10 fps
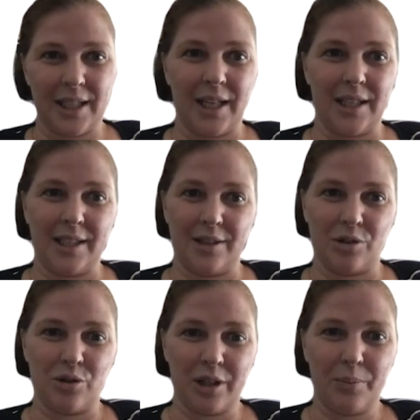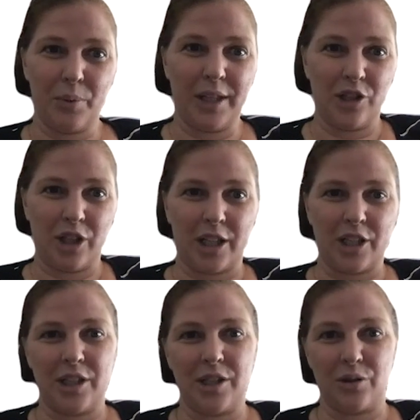uh, either trigger point
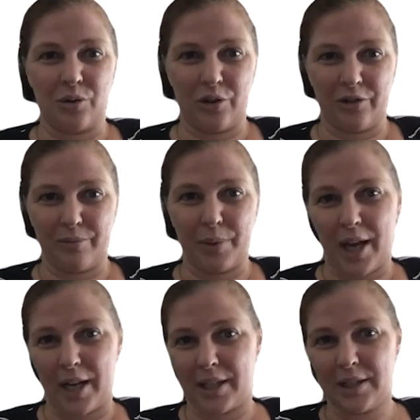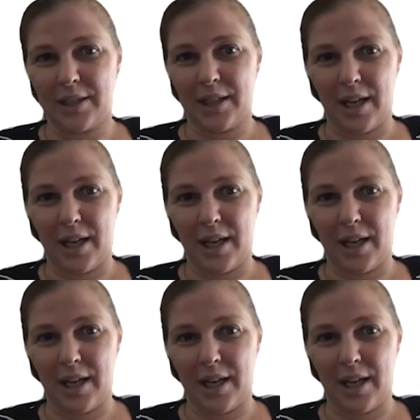injections or nerve blocks